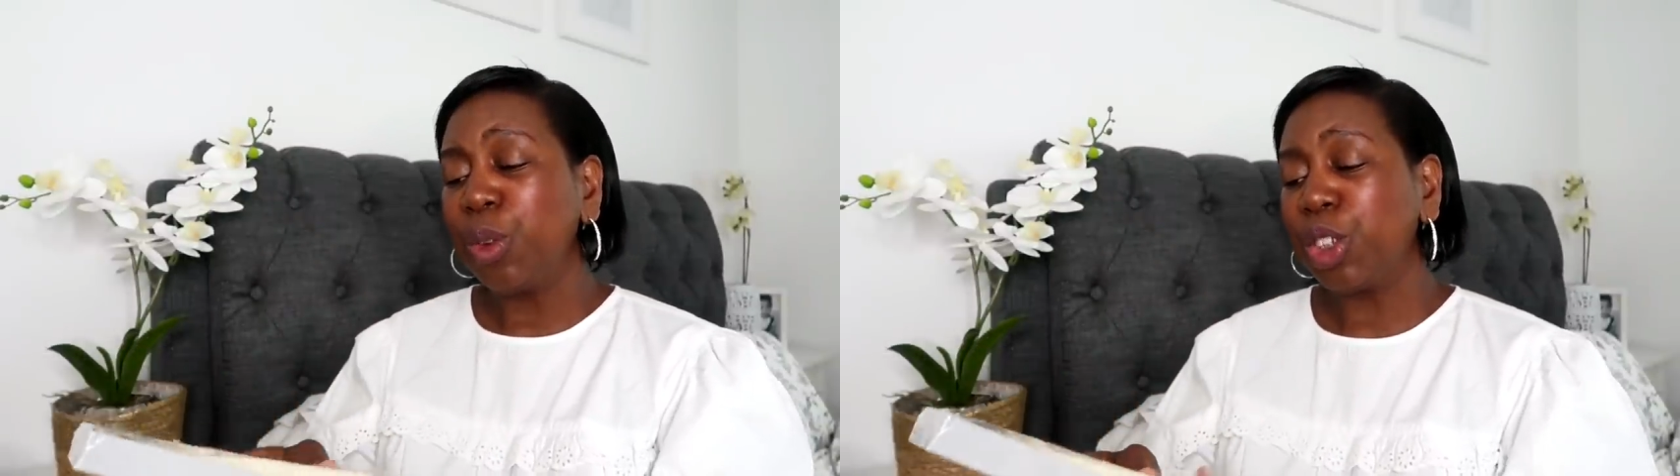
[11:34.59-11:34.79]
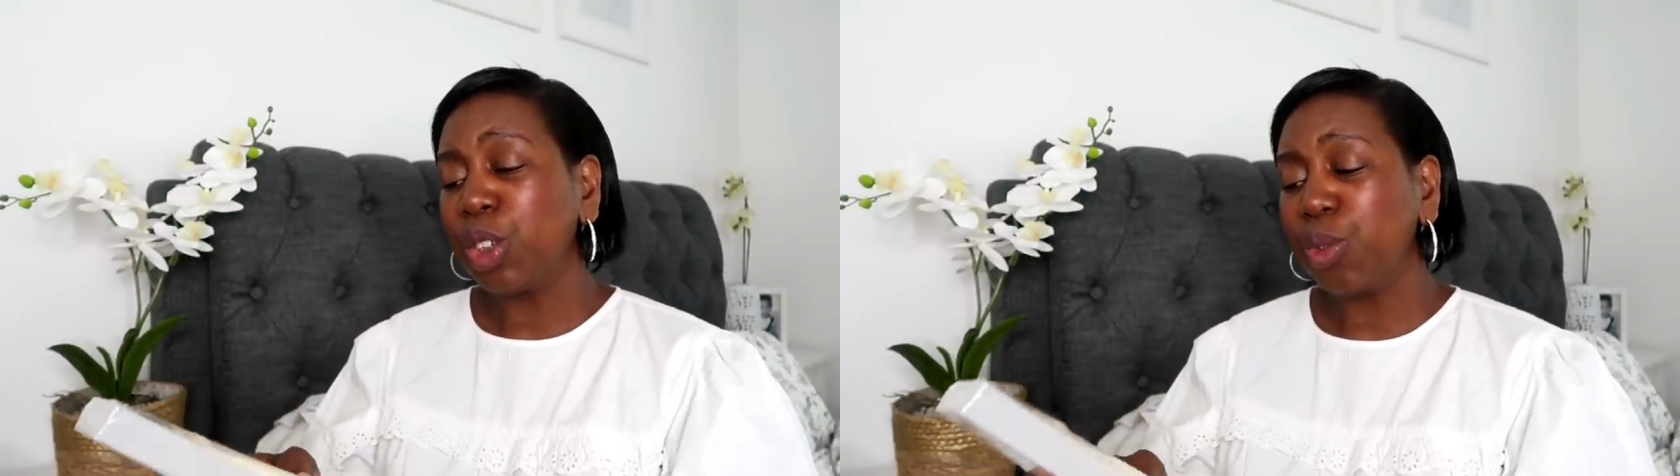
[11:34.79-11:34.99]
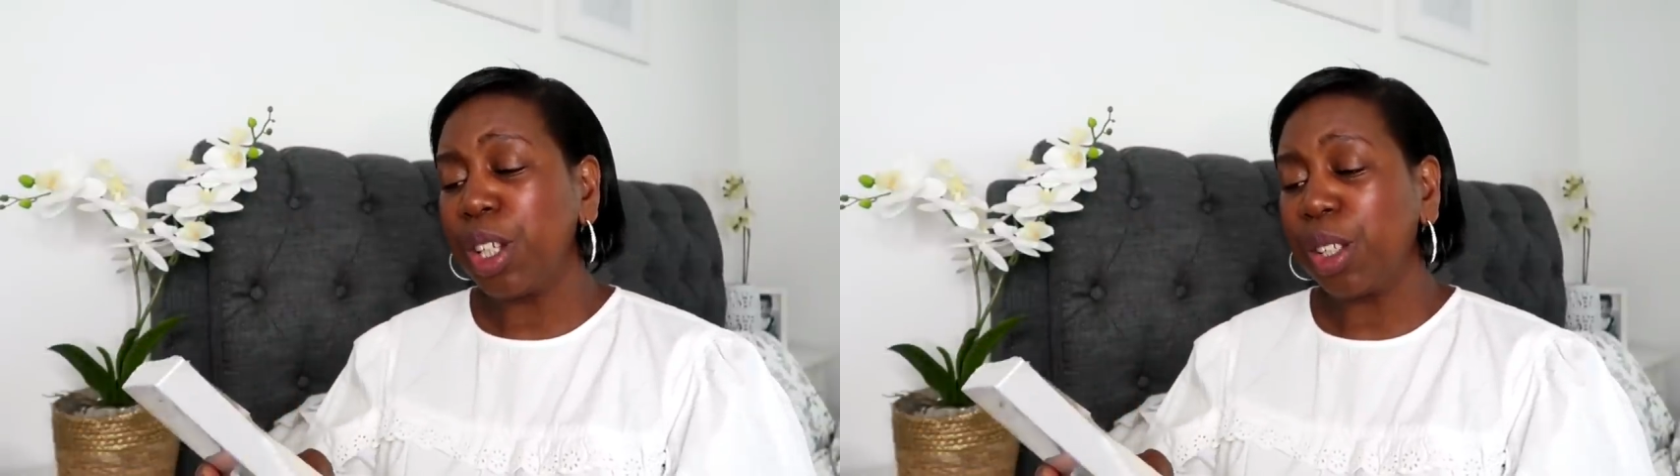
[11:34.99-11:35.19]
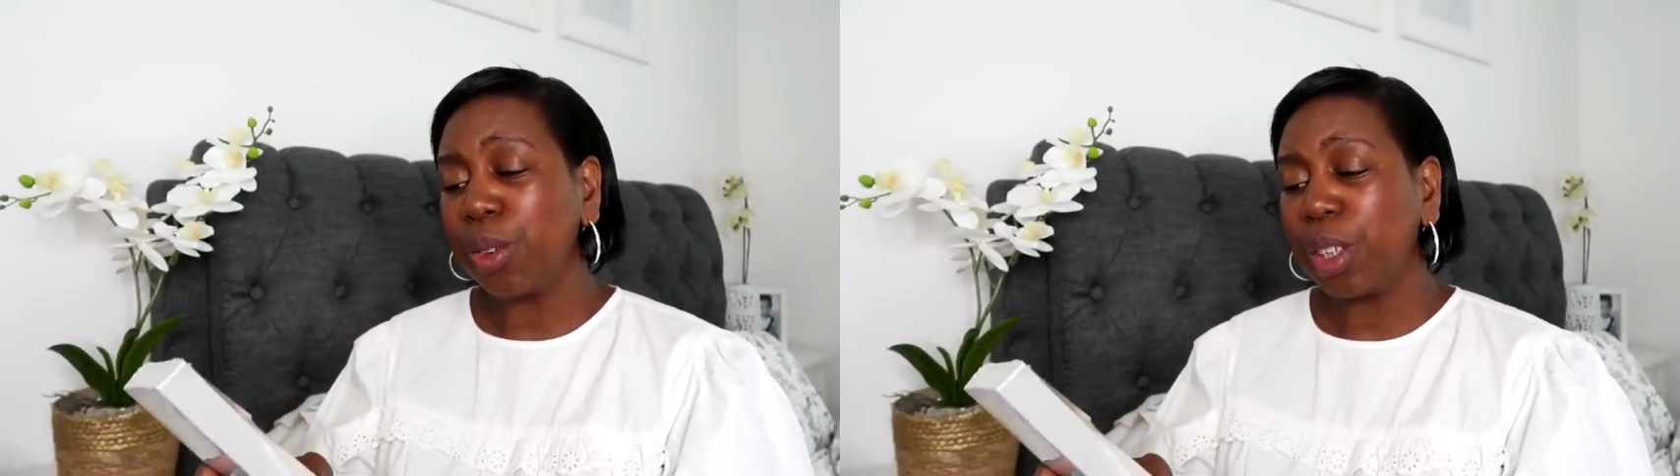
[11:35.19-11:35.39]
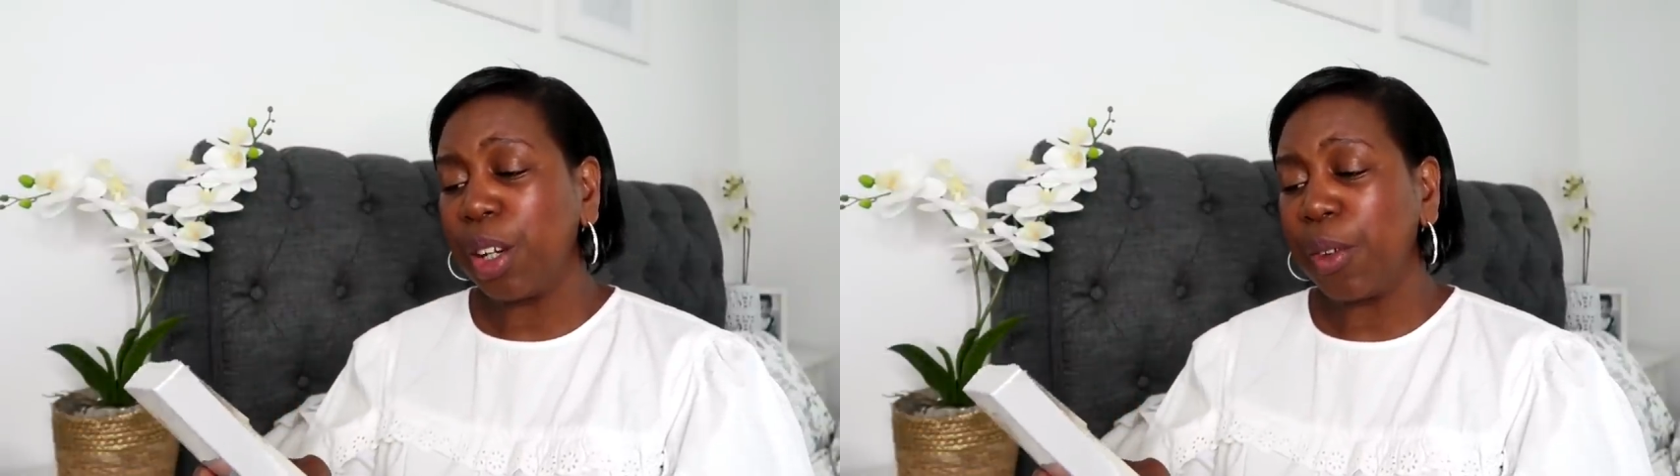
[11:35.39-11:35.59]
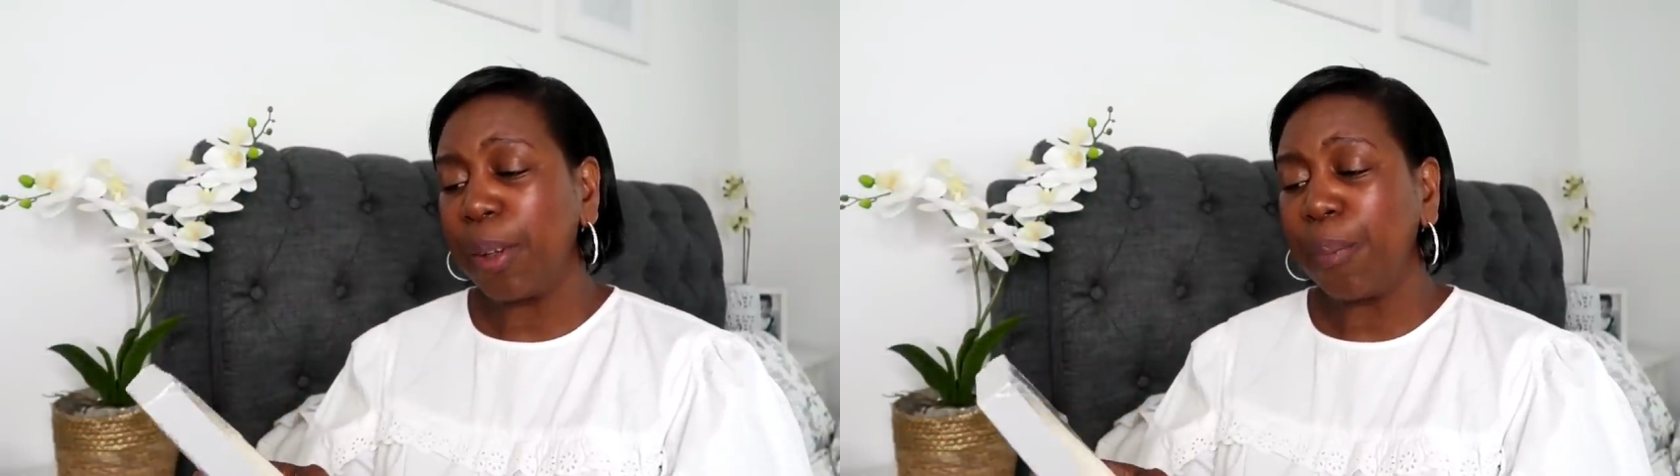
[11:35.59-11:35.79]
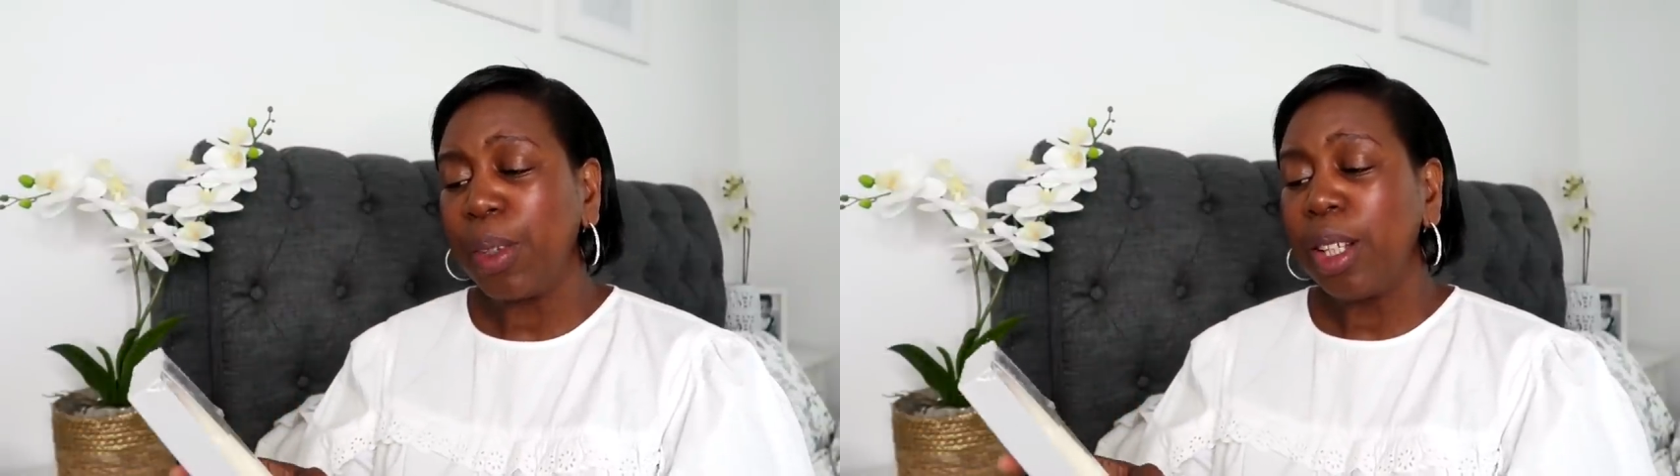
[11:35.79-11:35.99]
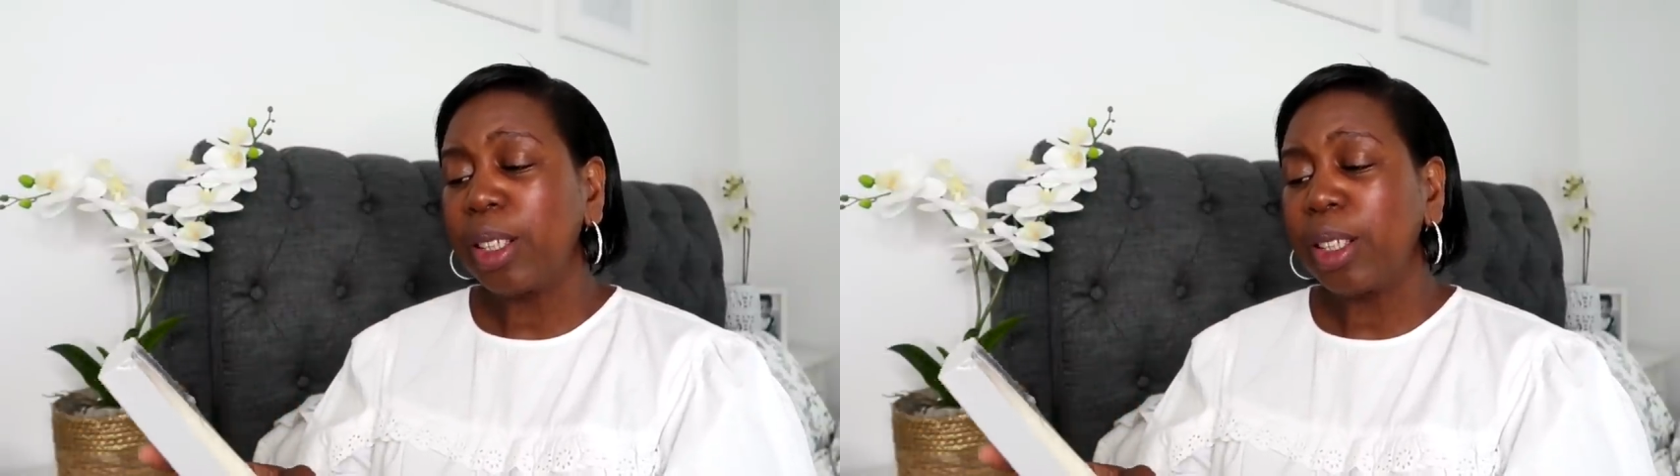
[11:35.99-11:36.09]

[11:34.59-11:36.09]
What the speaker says: which is really good going.